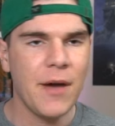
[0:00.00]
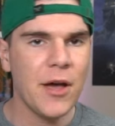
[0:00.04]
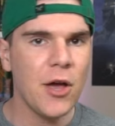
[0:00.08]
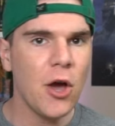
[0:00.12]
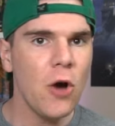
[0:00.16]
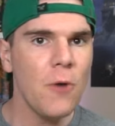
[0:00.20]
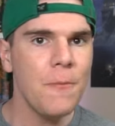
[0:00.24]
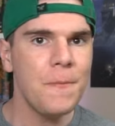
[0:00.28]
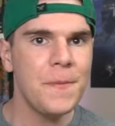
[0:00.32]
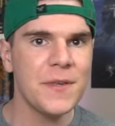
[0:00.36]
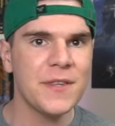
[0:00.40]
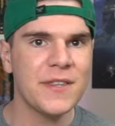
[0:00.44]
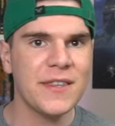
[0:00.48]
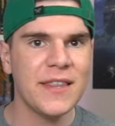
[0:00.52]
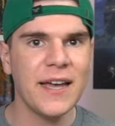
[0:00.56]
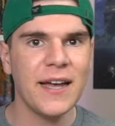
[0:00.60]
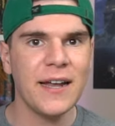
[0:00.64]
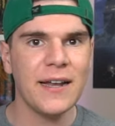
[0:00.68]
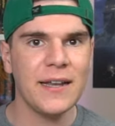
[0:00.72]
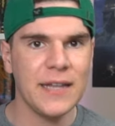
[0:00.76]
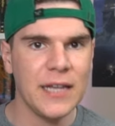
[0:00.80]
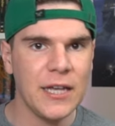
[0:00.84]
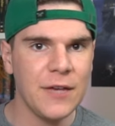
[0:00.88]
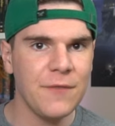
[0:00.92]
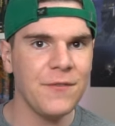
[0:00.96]
My hope is
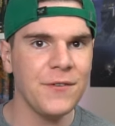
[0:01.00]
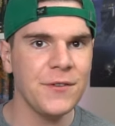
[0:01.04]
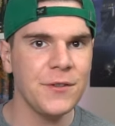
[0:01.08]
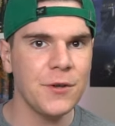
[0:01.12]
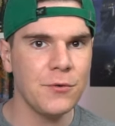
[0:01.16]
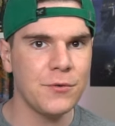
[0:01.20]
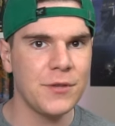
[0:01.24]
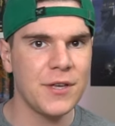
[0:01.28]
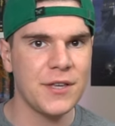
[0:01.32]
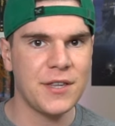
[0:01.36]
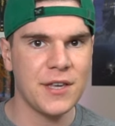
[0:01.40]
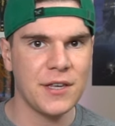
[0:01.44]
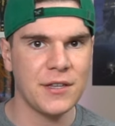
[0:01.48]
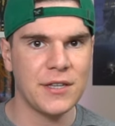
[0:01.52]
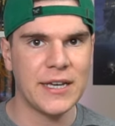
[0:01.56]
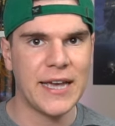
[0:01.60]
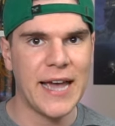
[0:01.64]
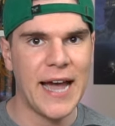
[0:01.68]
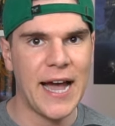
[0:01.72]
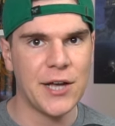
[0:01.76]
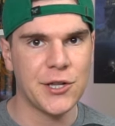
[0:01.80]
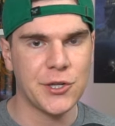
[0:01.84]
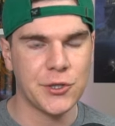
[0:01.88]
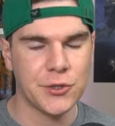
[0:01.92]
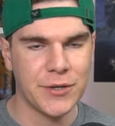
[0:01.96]
that even though this is a
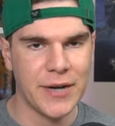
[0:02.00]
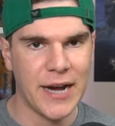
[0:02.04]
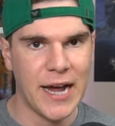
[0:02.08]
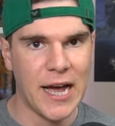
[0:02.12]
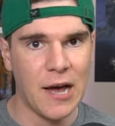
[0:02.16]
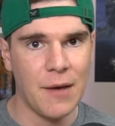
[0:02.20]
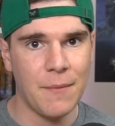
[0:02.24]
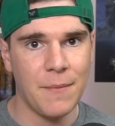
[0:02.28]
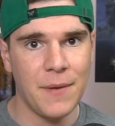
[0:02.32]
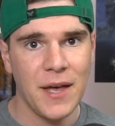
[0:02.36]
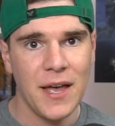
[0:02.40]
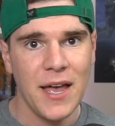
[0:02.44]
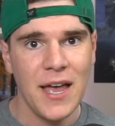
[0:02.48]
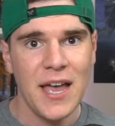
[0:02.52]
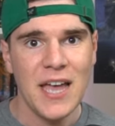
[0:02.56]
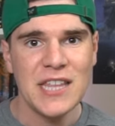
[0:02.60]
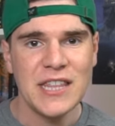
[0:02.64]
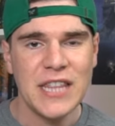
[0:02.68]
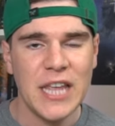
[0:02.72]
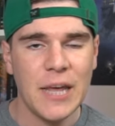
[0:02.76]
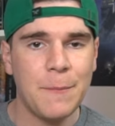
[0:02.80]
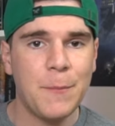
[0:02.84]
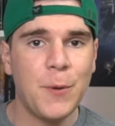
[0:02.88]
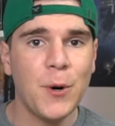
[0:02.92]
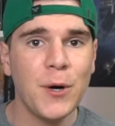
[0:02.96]
cash grab,
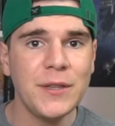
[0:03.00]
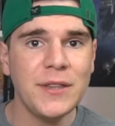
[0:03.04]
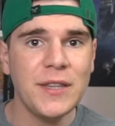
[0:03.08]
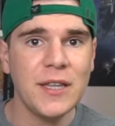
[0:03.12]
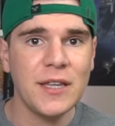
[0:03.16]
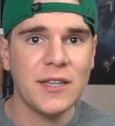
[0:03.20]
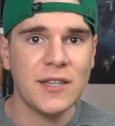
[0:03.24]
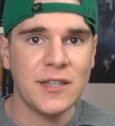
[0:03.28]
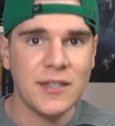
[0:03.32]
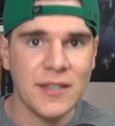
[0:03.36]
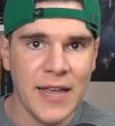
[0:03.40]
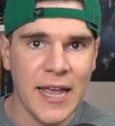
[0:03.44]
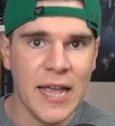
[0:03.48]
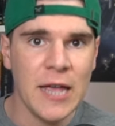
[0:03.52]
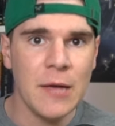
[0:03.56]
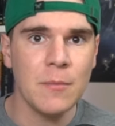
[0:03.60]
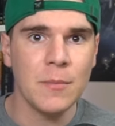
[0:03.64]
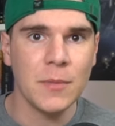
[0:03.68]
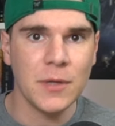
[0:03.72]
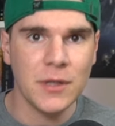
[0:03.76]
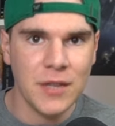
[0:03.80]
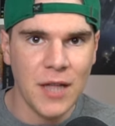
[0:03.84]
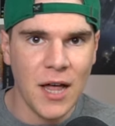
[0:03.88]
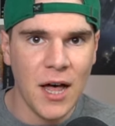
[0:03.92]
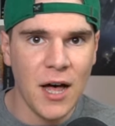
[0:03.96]
they put the
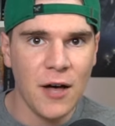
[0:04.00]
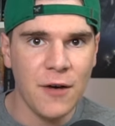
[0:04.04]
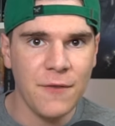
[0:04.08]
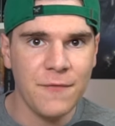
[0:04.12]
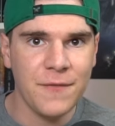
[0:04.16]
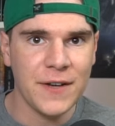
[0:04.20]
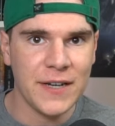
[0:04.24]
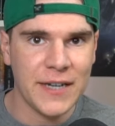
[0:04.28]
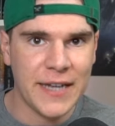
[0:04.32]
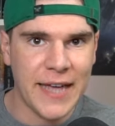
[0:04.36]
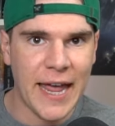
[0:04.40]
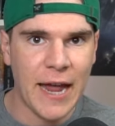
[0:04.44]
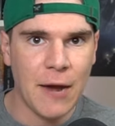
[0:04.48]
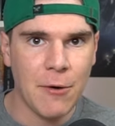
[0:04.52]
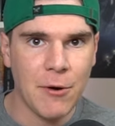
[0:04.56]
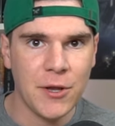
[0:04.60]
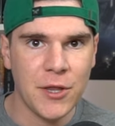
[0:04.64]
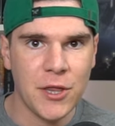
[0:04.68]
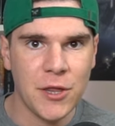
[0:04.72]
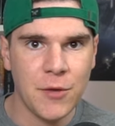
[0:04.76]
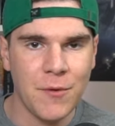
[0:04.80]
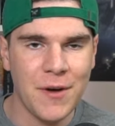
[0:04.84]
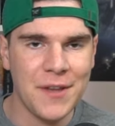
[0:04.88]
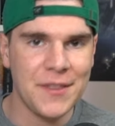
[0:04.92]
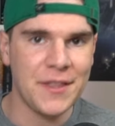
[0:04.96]
same love and care
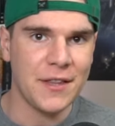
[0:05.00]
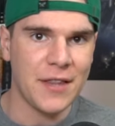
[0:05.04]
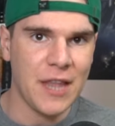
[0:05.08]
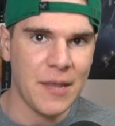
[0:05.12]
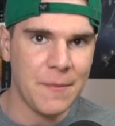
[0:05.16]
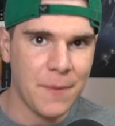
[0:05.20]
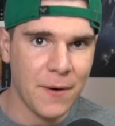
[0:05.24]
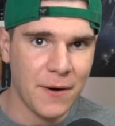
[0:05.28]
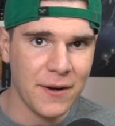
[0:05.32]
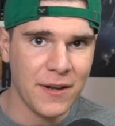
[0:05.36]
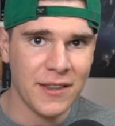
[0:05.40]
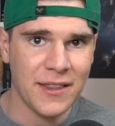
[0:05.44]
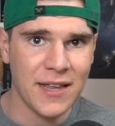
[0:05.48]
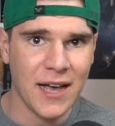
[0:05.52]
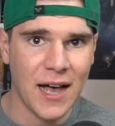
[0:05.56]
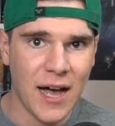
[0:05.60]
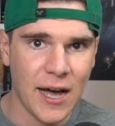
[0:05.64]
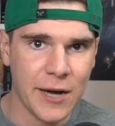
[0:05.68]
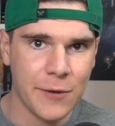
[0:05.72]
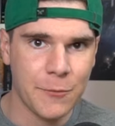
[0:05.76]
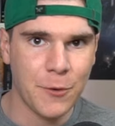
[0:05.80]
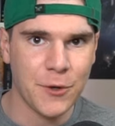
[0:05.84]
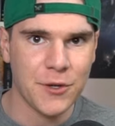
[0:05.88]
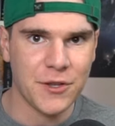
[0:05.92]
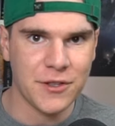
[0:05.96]
into it that they put into
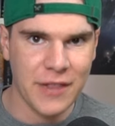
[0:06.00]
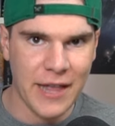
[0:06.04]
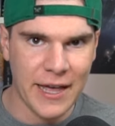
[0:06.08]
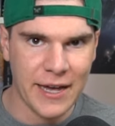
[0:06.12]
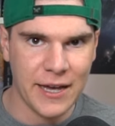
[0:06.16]
Hogwarts